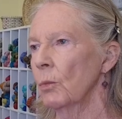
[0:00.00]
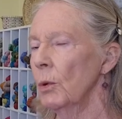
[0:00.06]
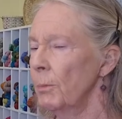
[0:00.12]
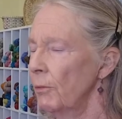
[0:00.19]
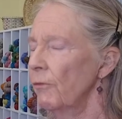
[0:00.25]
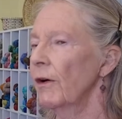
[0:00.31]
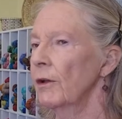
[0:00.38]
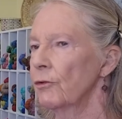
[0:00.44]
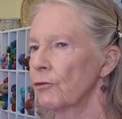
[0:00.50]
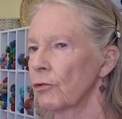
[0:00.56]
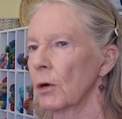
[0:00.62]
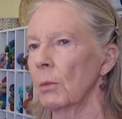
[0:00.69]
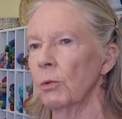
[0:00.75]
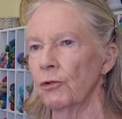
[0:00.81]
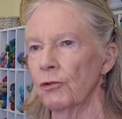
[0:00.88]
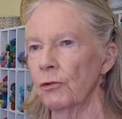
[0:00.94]
We provide
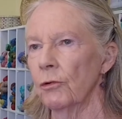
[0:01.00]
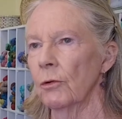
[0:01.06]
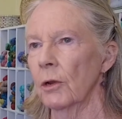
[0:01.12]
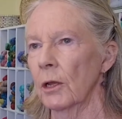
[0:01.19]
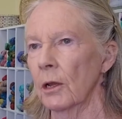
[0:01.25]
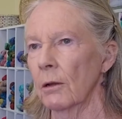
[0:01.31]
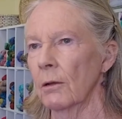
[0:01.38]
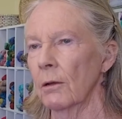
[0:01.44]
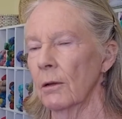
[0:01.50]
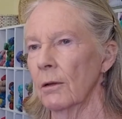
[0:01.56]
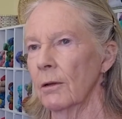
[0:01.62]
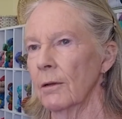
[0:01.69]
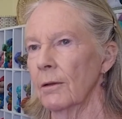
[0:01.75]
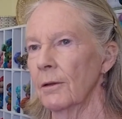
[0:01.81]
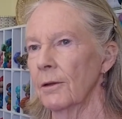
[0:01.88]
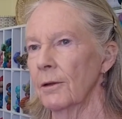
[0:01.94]
troubleshooting.
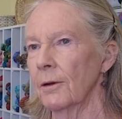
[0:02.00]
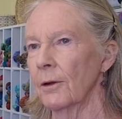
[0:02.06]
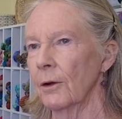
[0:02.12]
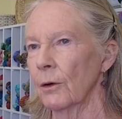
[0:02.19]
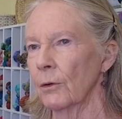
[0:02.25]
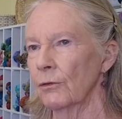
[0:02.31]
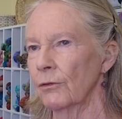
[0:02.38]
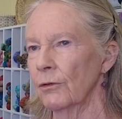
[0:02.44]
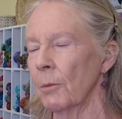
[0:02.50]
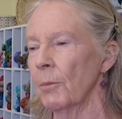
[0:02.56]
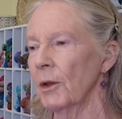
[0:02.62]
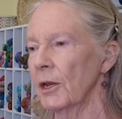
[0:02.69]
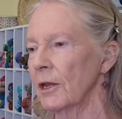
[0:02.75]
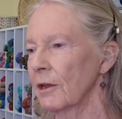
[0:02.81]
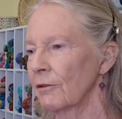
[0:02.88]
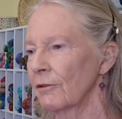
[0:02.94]
If
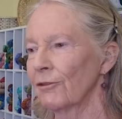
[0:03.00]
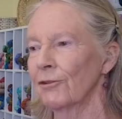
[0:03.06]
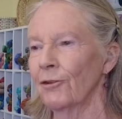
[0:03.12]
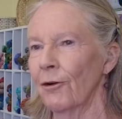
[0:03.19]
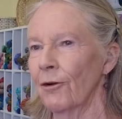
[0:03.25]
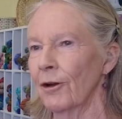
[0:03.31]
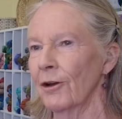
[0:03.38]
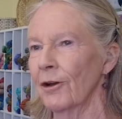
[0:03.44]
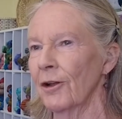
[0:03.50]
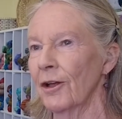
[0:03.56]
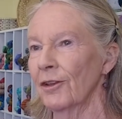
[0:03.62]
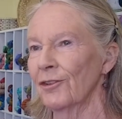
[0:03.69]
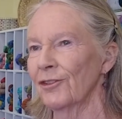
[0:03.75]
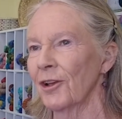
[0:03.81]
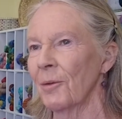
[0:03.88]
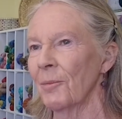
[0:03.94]
somebody gets started on
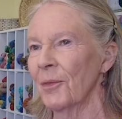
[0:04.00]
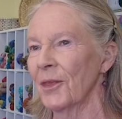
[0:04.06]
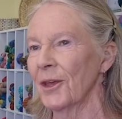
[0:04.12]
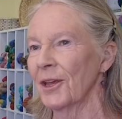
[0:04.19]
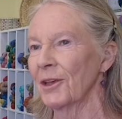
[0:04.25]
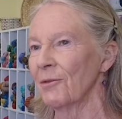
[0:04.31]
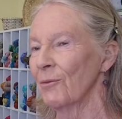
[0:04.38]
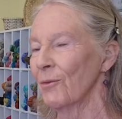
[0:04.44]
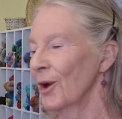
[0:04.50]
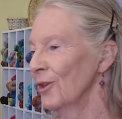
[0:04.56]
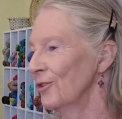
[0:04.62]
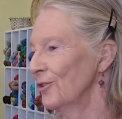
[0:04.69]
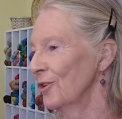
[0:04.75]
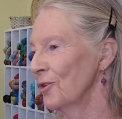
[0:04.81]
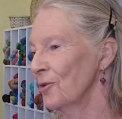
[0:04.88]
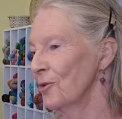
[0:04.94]
something and
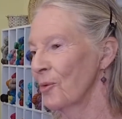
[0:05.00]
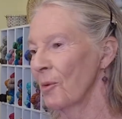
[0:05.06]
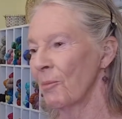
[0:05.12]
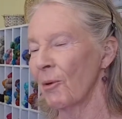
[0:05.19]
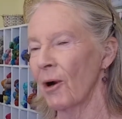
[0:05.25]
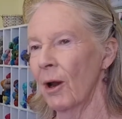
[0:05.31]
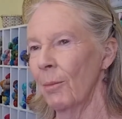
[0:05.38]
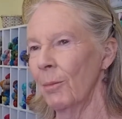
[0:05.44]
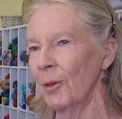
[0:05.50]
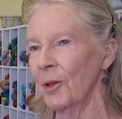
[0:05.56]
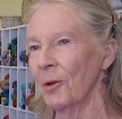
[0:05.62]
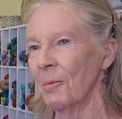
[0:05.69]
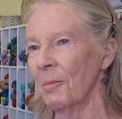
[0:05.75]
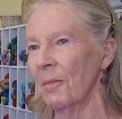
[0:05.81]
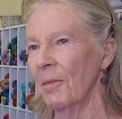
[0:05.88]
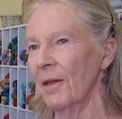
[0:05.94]
runs into a
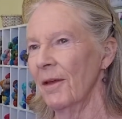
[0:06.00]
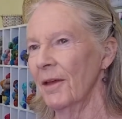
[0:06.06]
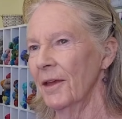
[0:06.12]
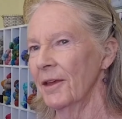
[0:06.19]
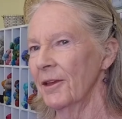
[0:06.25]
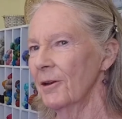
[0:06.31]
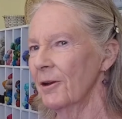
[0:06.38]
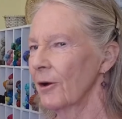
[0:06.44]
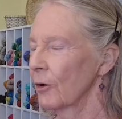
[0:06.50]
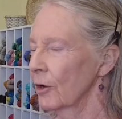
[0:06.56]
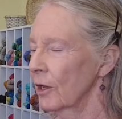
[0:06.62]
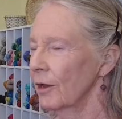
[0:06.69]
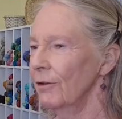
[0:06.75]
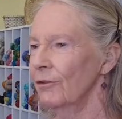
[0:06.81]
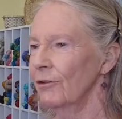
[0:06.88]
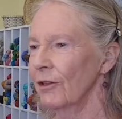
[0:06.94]
problem,
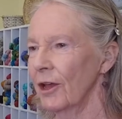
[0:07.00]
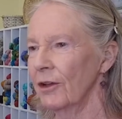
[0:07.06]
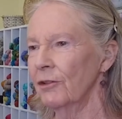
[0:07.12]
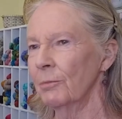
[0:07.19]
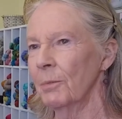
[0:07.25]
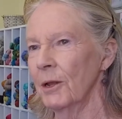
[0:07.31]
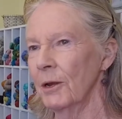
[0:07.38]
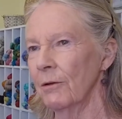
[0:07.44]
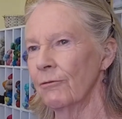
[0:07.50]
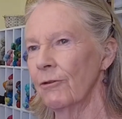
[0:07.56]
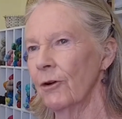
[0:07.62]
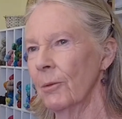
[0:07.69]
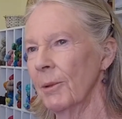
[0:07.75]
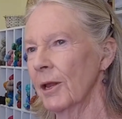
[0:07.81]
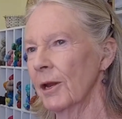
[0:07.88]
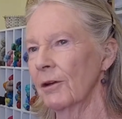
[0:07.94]
occasionally I spend a fair
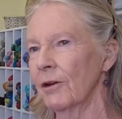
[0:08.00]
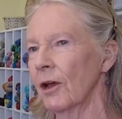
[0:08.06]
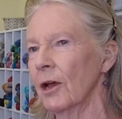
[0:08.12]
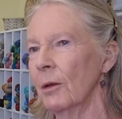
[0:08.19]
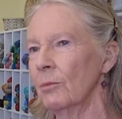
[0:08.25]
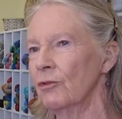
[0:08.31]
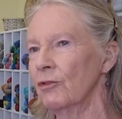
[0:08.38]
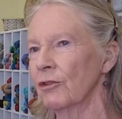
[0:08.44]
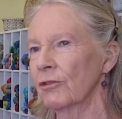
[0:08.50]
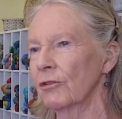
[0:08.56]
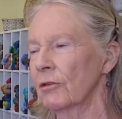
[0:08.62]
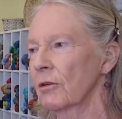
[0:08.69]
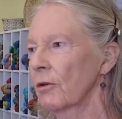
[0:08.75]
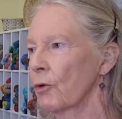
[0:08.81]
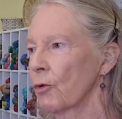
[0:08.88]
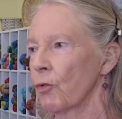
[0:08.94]
amount of time
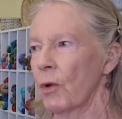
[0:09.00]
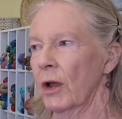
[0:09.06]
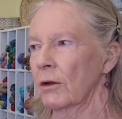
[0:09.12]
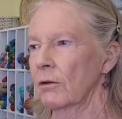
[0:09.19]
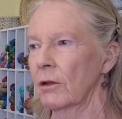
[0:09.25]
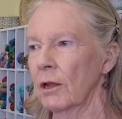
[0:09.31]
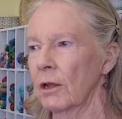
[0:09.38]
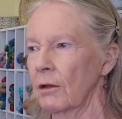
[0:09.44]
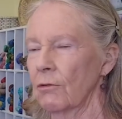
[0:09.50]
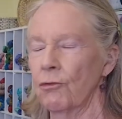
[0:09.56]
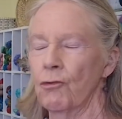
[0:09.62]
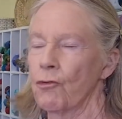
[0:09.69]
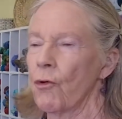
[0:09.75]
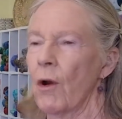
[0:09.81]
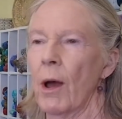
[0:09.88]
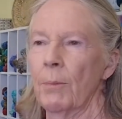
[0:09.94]
just correcting
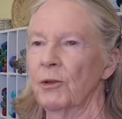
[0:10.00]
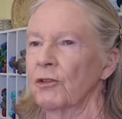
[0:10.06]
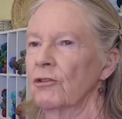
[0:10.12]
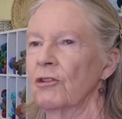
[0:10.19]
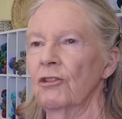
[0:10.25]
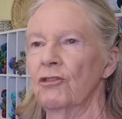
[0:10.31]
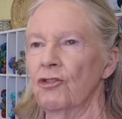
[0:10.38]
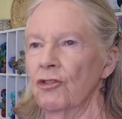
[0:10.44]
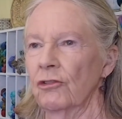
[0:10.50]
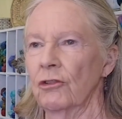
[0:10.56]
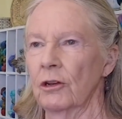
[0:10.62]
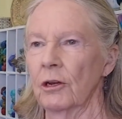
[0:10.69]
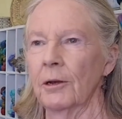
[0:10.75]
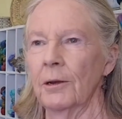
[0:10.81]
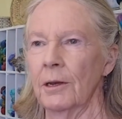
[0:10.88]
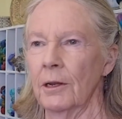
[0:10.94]
drop stitches
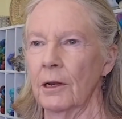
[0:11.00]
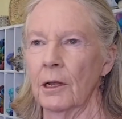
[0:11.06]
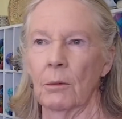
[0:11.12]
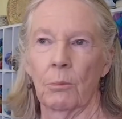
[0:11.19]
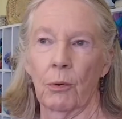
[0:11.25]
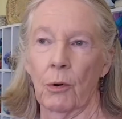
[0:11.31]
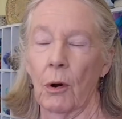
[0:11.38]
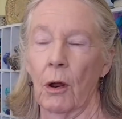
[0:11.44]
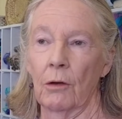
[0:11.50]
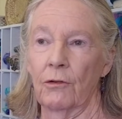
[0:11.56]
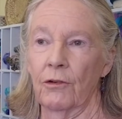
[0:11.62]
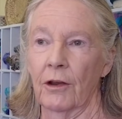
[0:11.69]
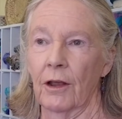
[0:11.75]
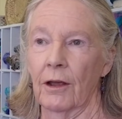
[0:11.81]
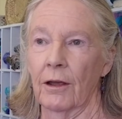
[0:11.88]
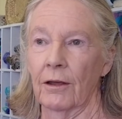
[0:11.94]
in a knitting
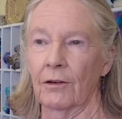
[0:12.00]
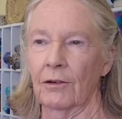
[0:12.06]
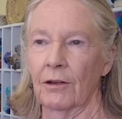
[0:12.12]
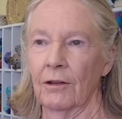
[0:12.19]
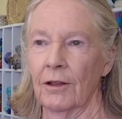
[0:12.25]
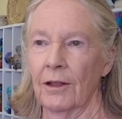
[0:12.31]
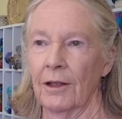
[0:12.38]
project,